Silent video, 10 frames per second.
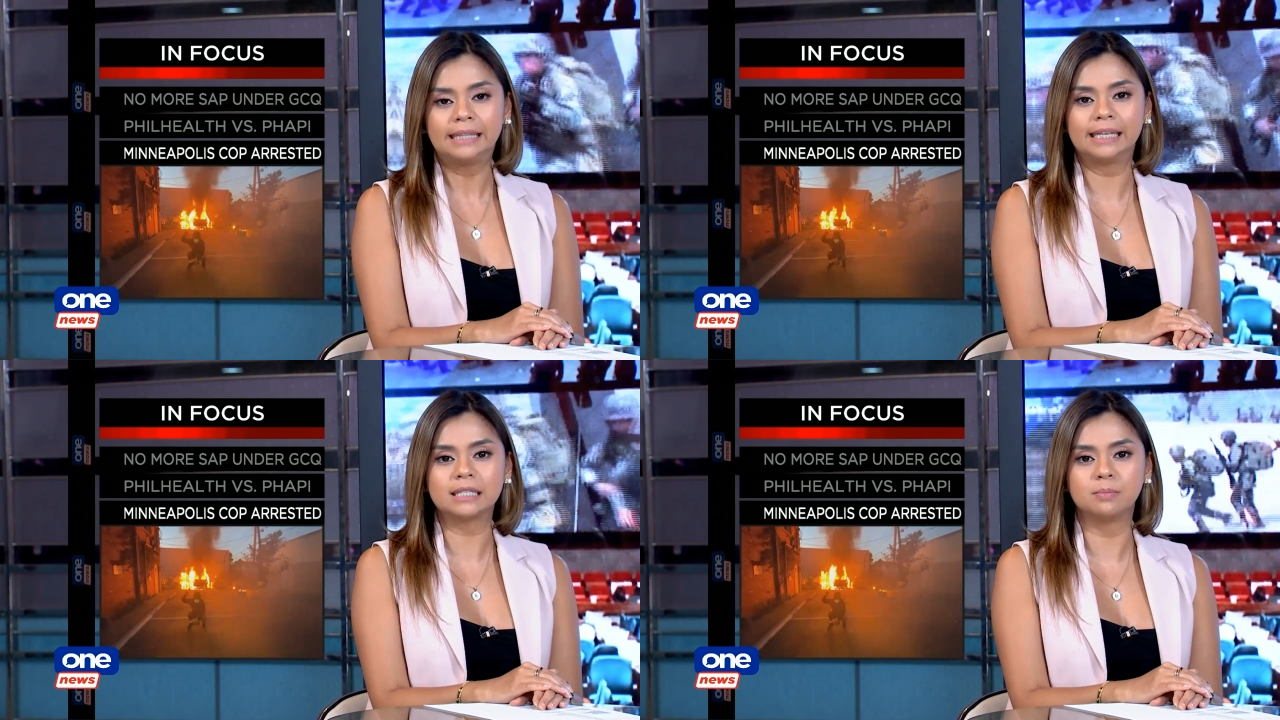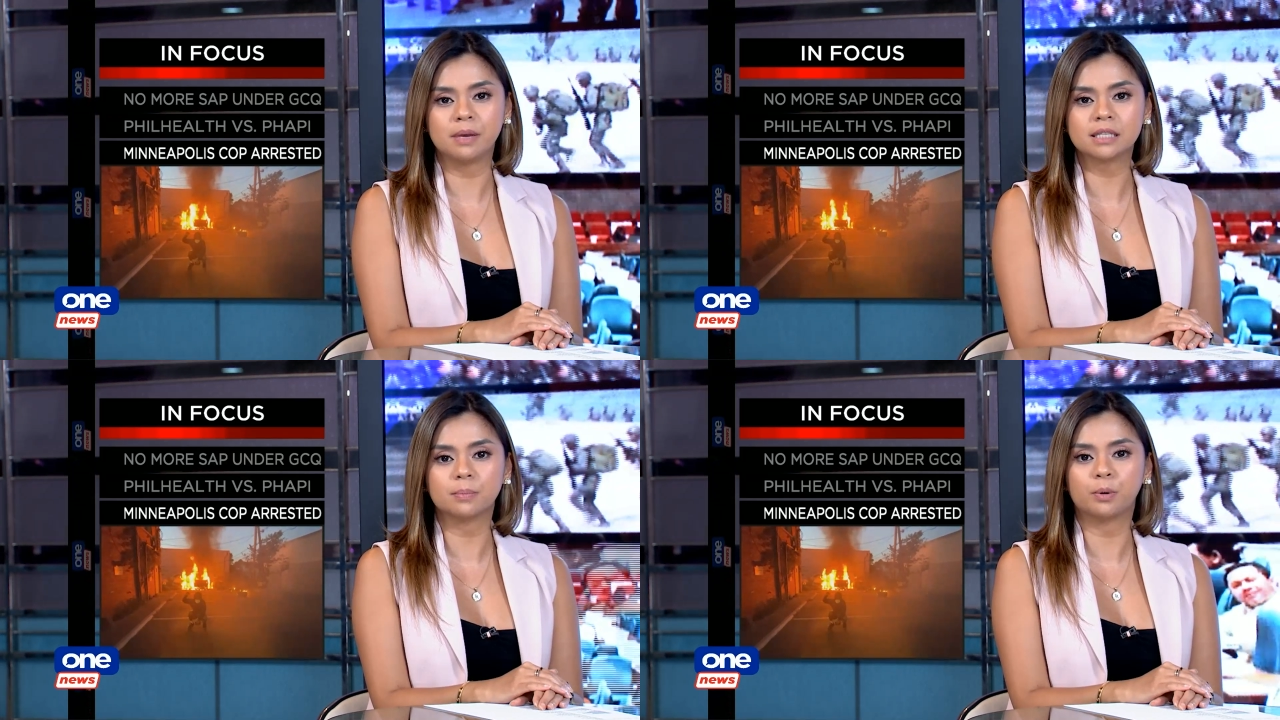
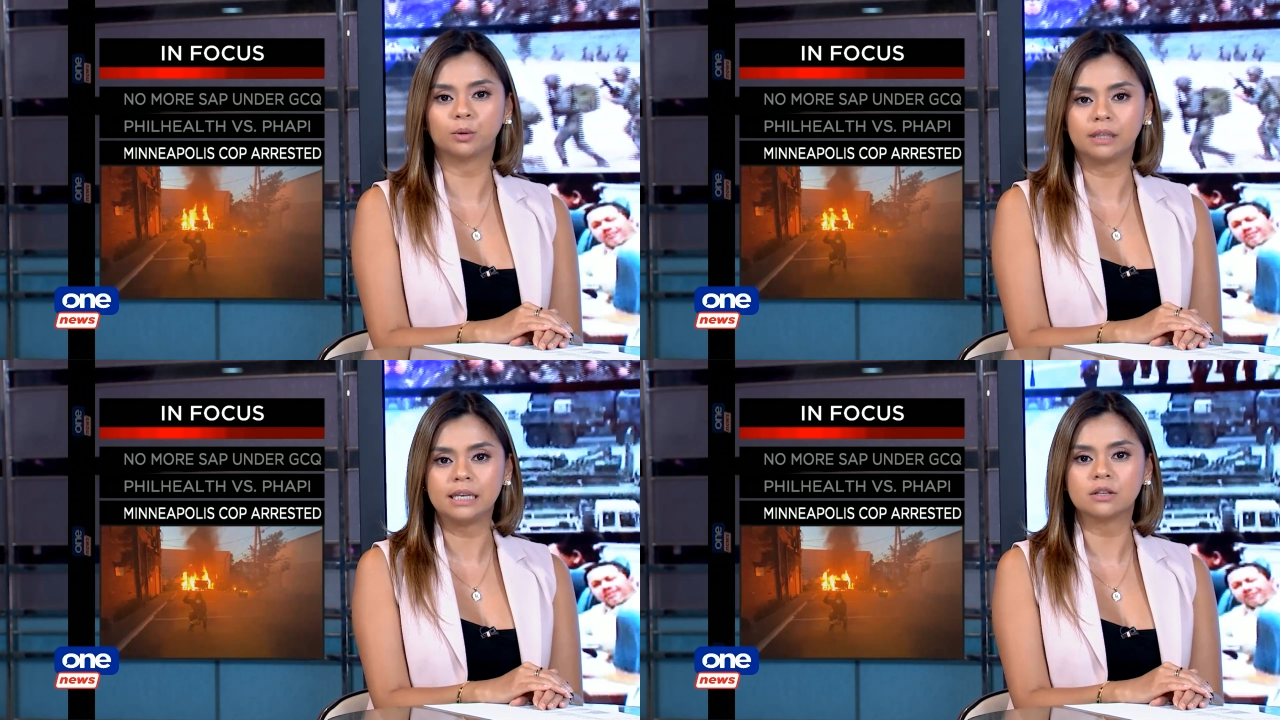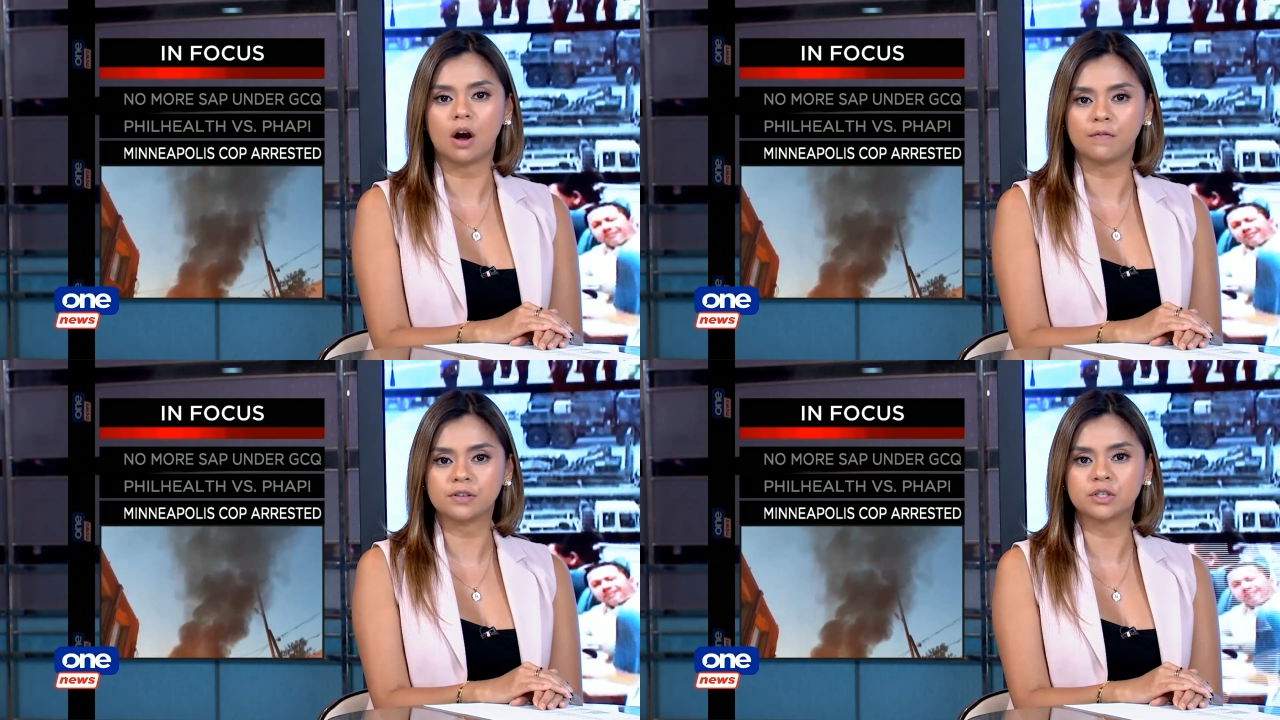Dismissed police
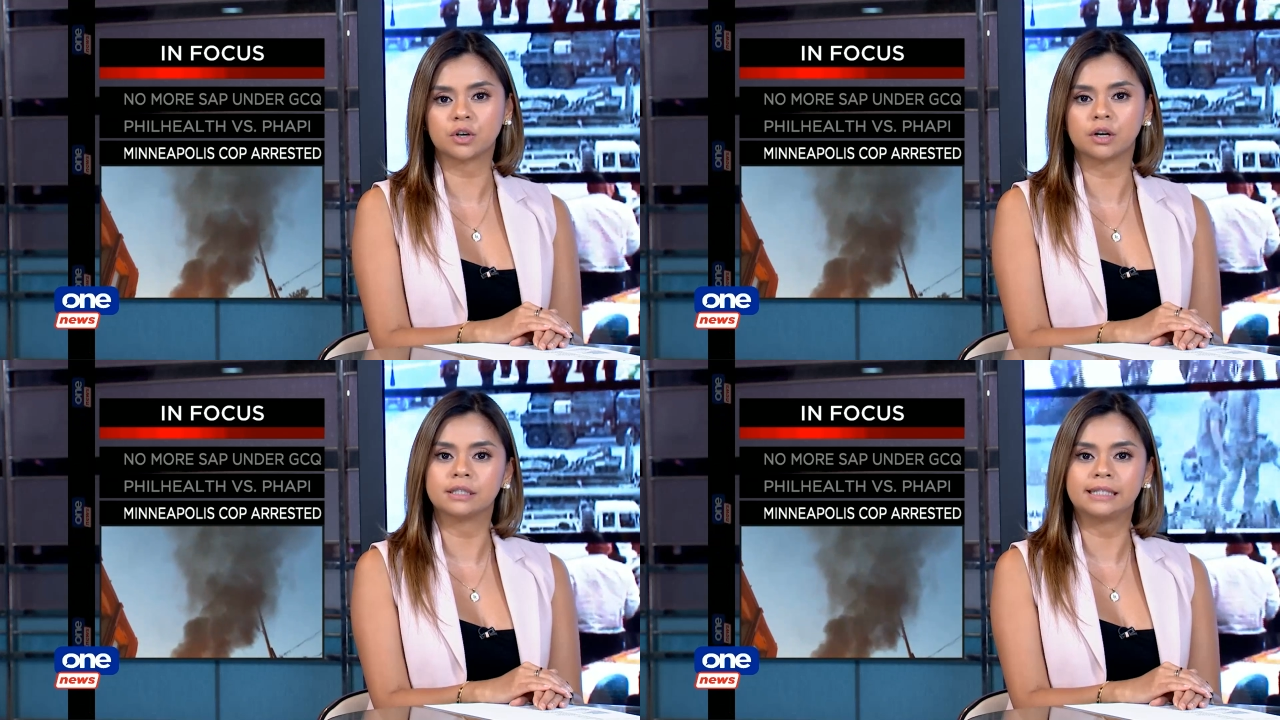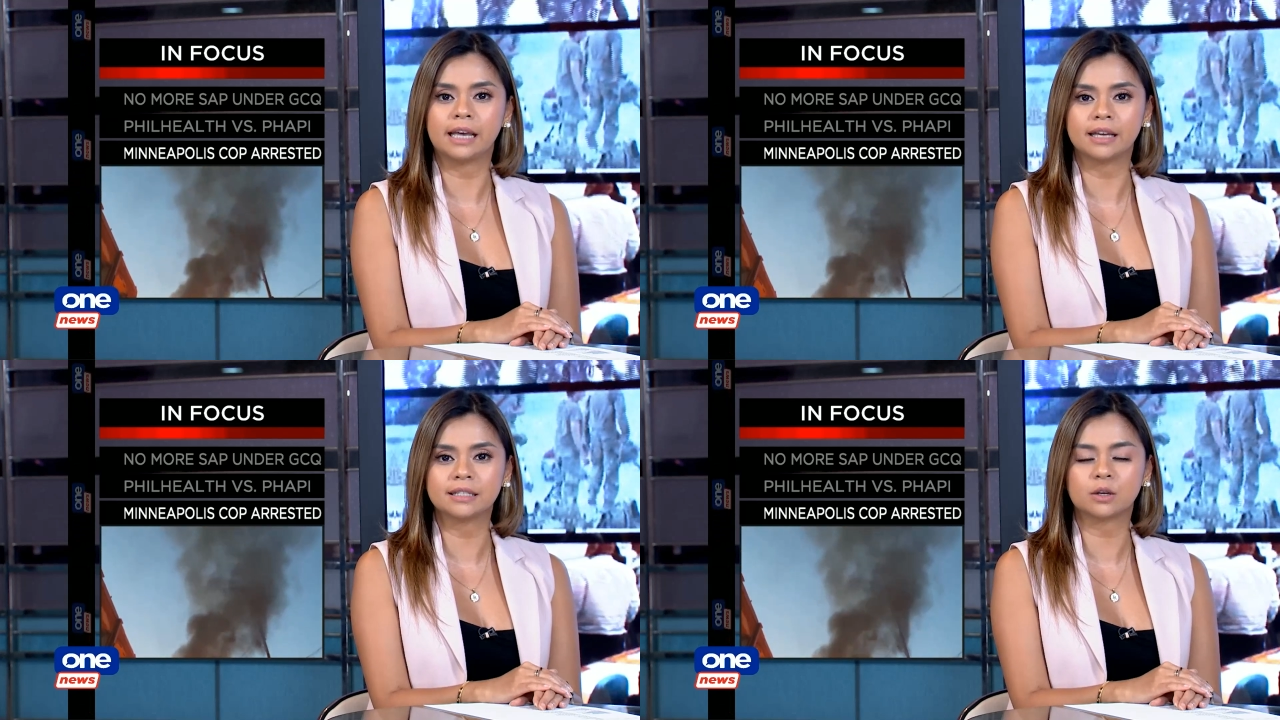officer
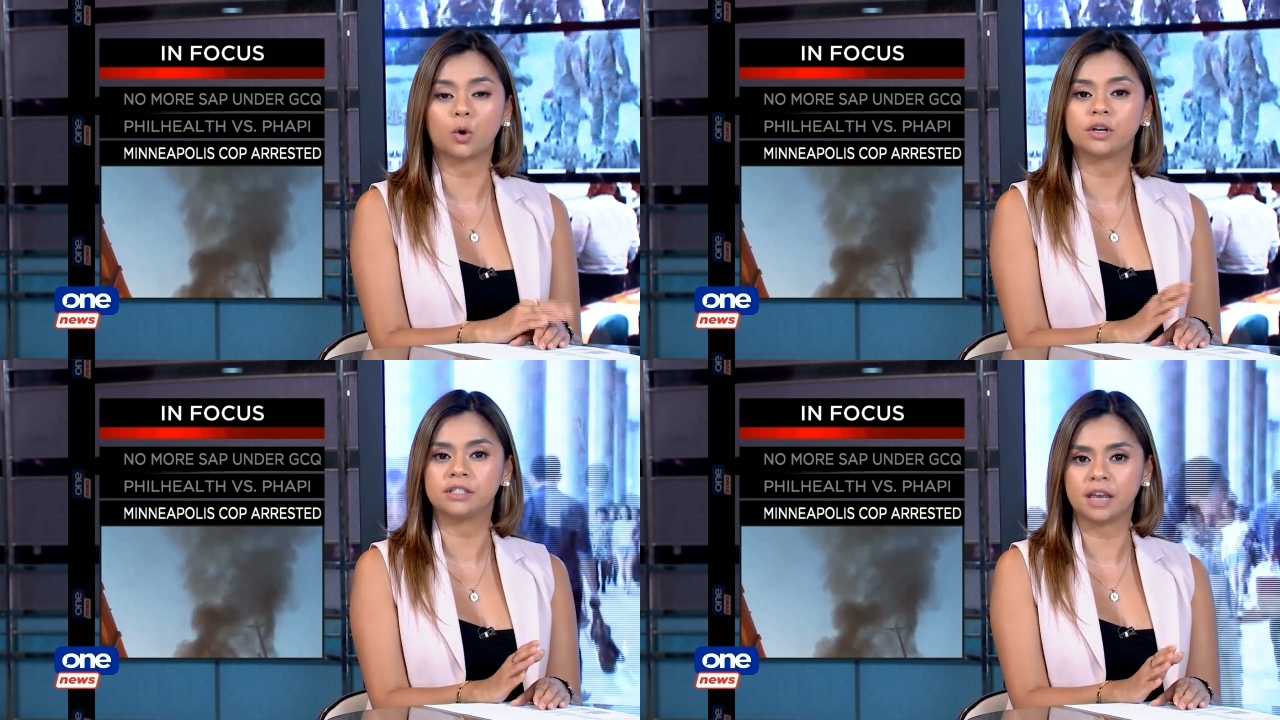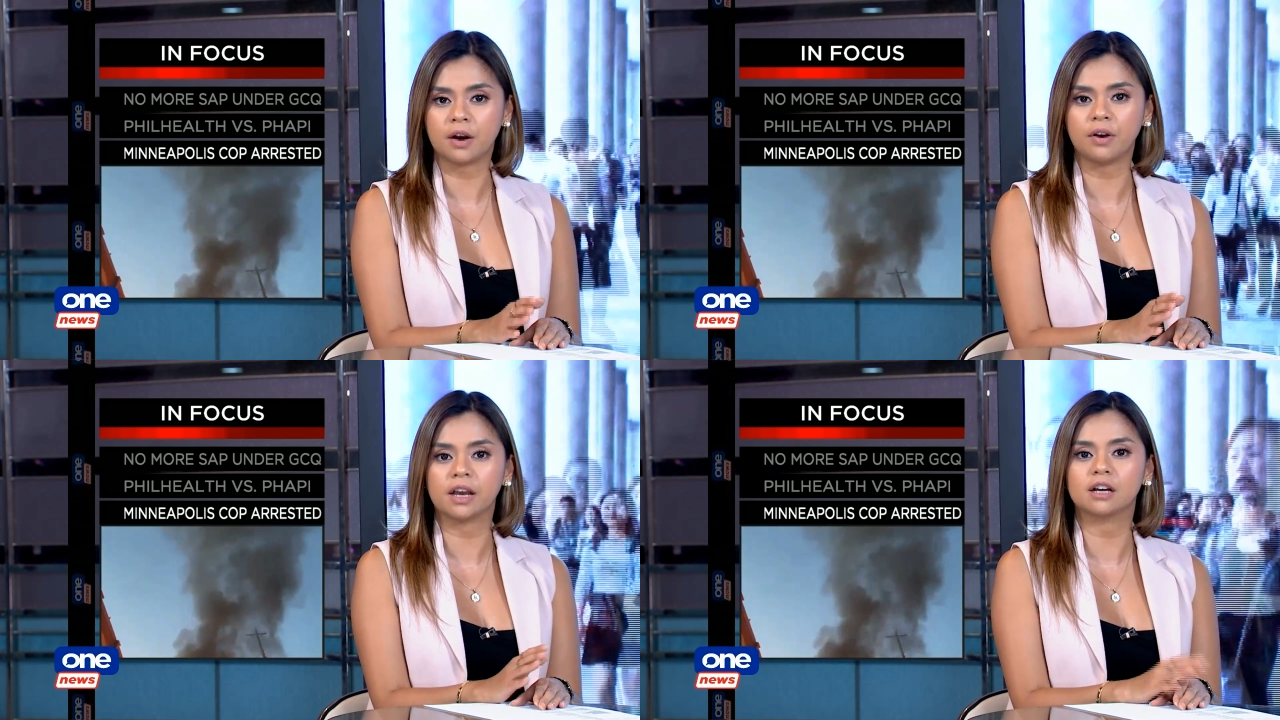
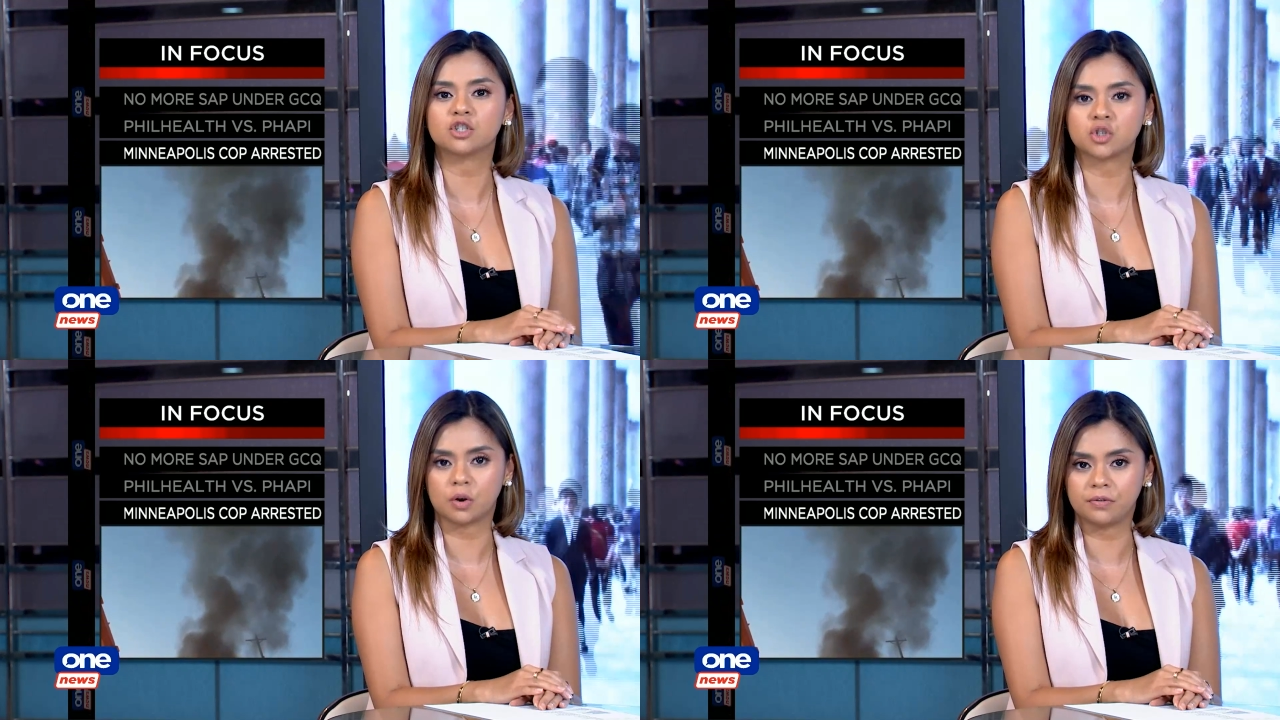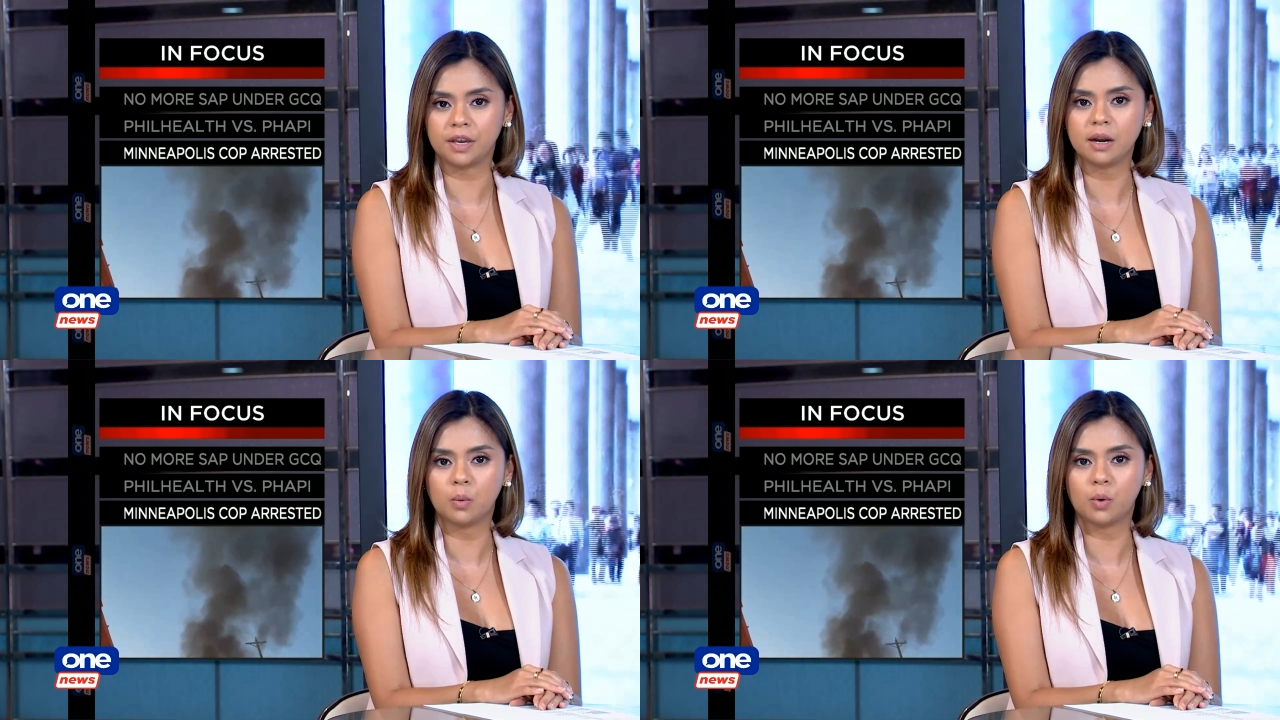Derek Chauvin